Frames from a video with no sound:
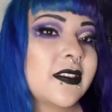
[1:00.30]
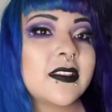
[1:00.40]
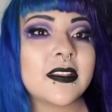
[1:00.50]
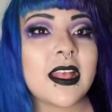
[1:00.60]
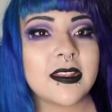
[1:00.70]

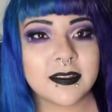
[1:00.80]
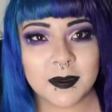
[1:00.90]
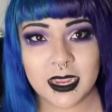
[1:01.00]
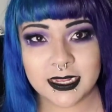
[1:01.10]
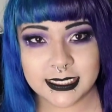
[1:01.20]
Since the last time
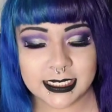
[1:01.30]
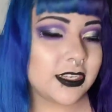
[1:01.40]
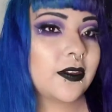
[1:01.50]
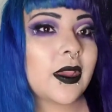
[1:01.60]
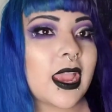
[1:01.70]
I had seen
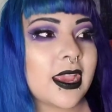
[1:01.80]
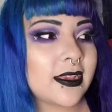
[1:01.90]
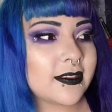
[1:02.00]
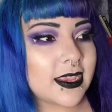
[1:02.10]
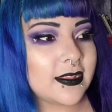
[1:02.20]
you
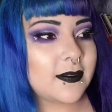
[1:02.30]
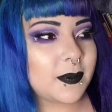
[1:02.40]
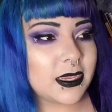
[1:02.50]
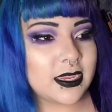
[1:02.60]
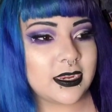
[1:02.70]
guys, it's
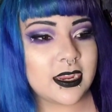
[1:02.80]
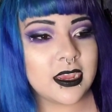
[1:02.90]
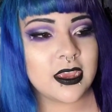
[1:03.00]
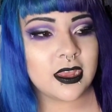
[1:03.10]
been